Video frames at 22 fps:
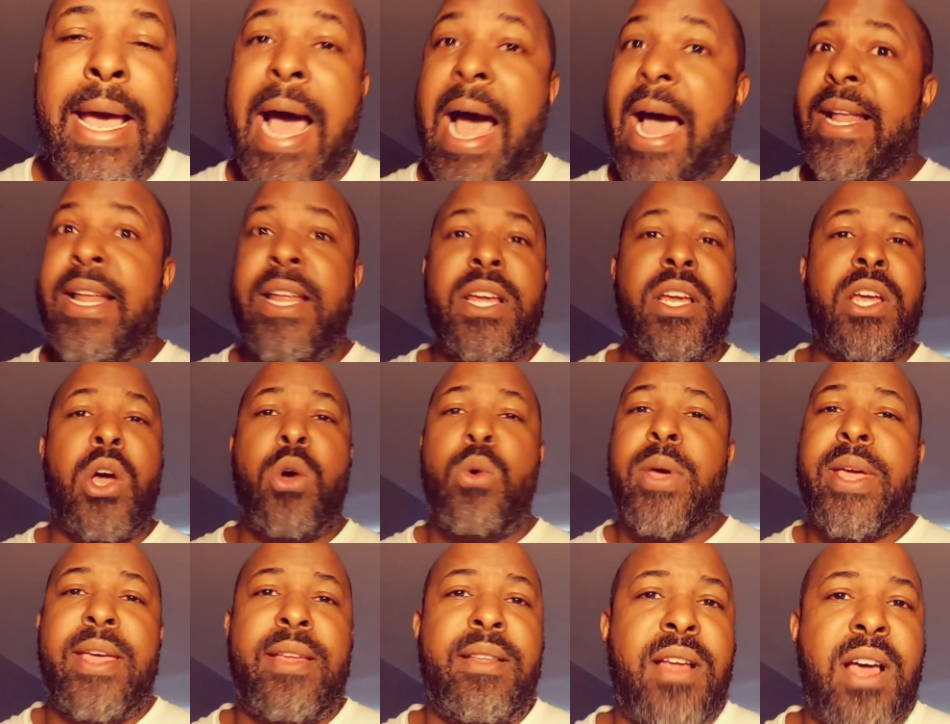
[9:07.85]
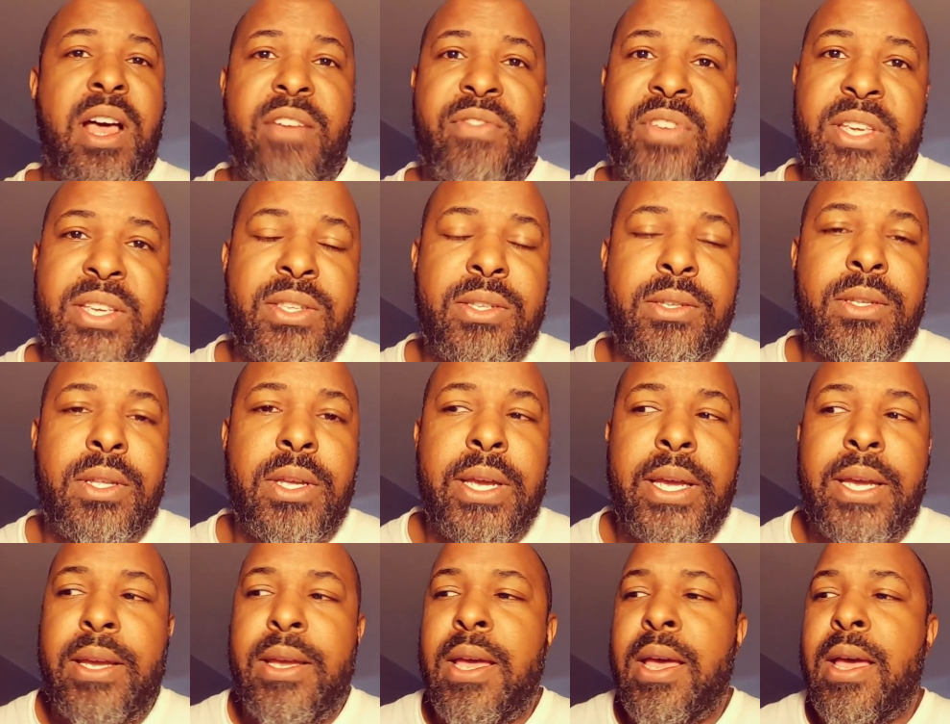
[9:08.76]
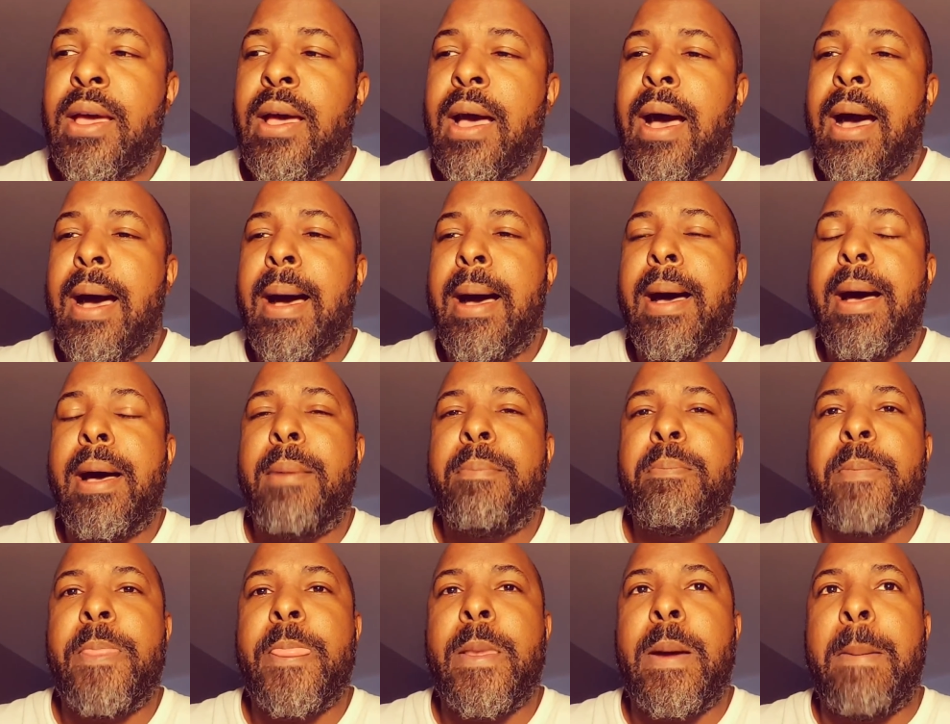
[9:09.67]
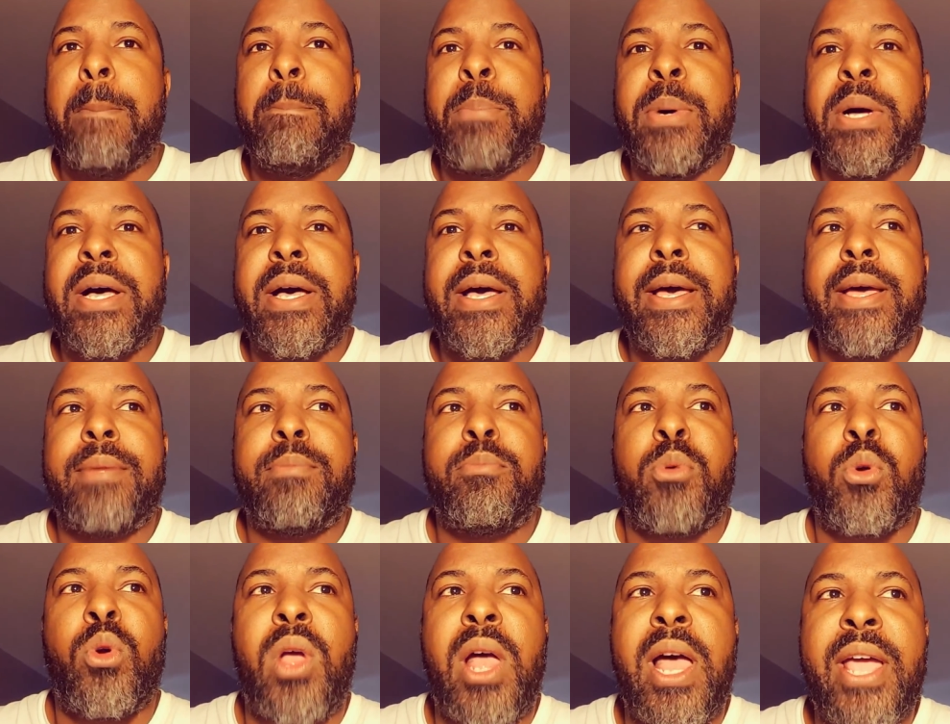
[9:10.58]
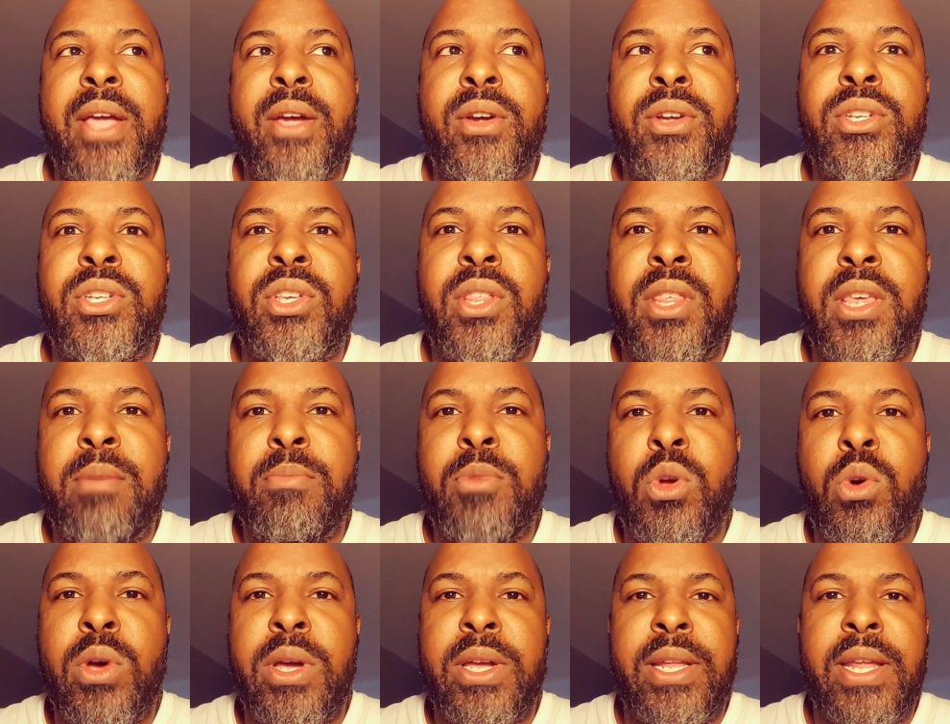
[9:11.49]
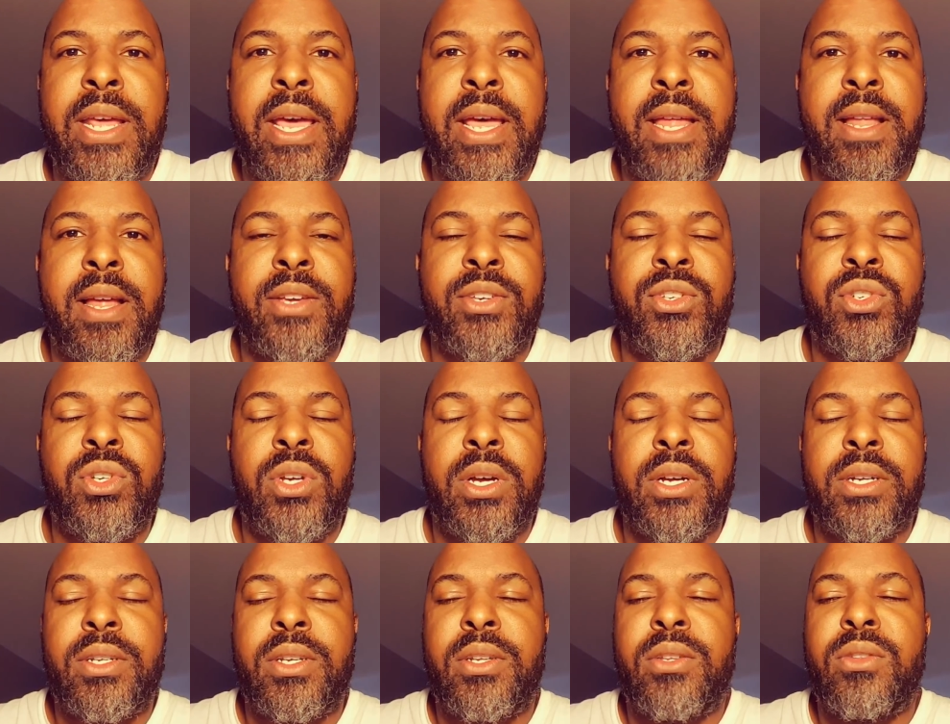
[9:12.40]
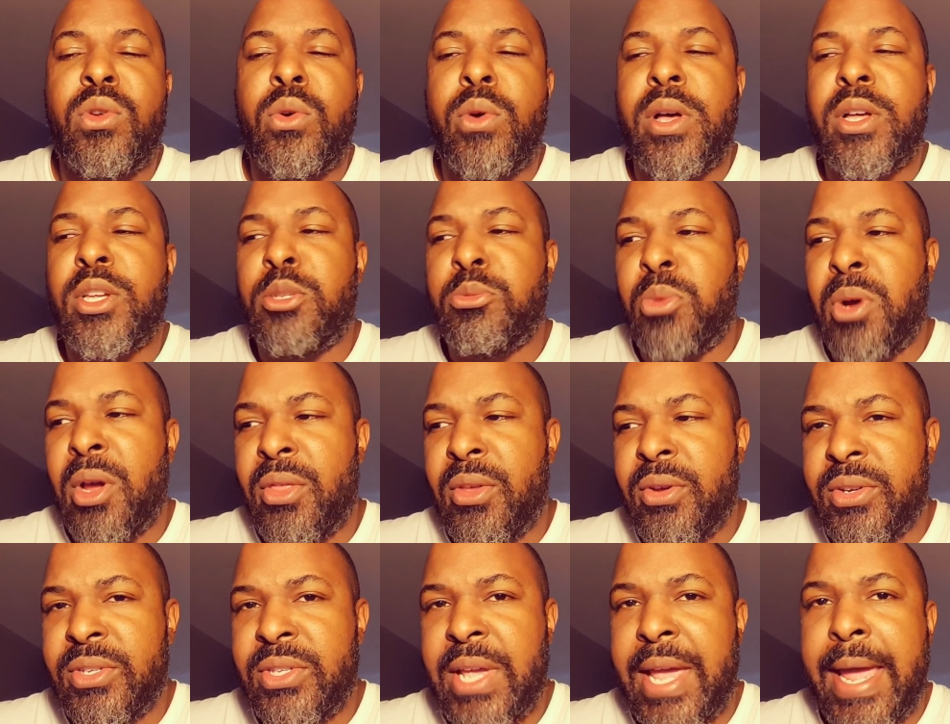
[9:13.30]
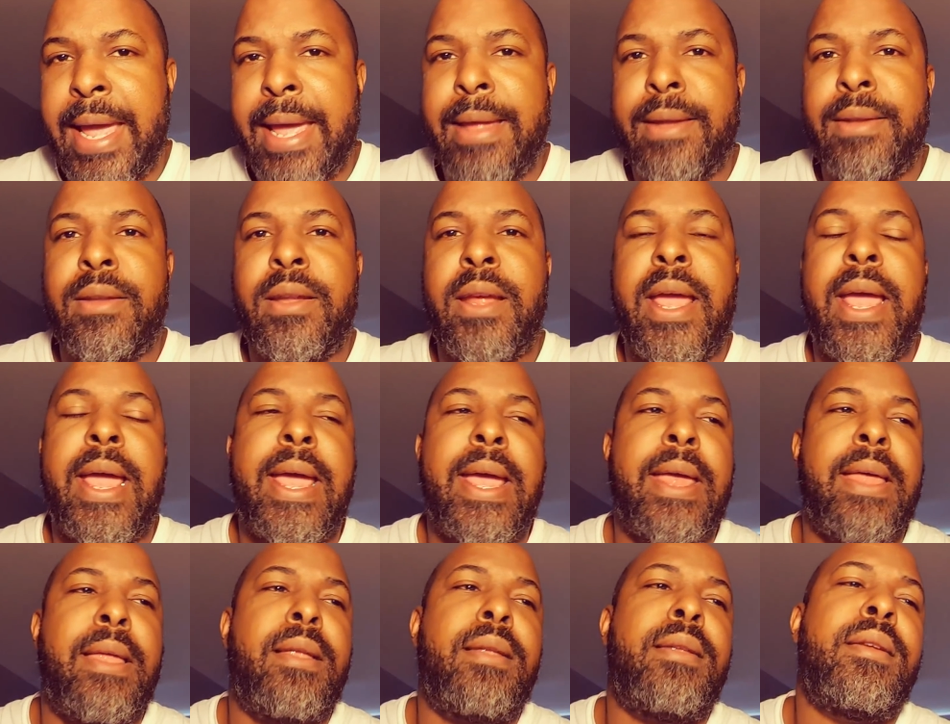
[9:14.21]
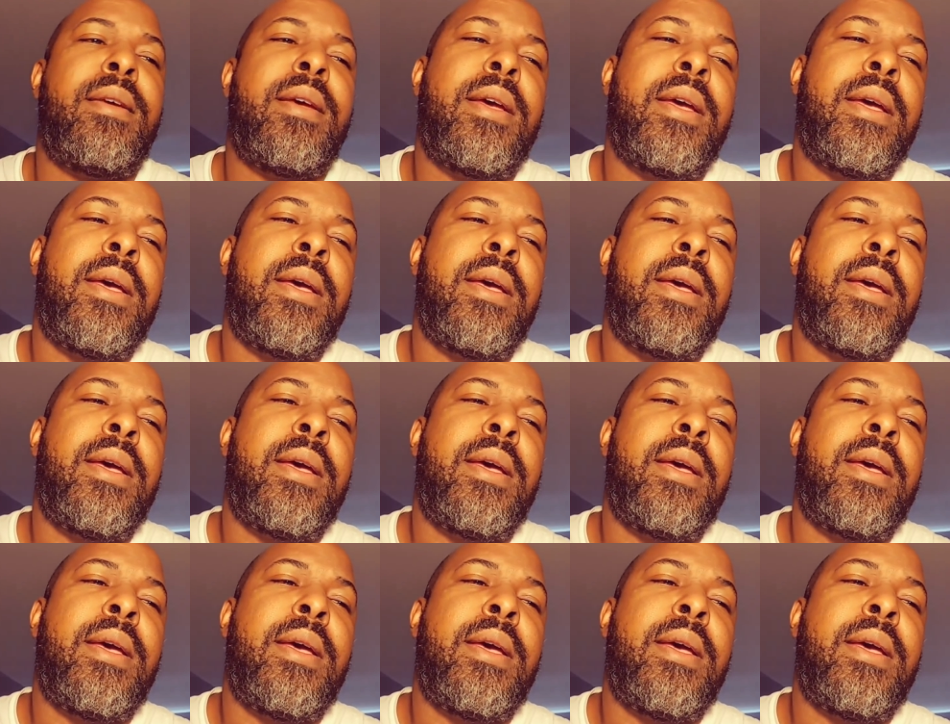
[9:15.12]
I didn't go in, obviously, but prior to them going in, I shook Noelle's brother's hand and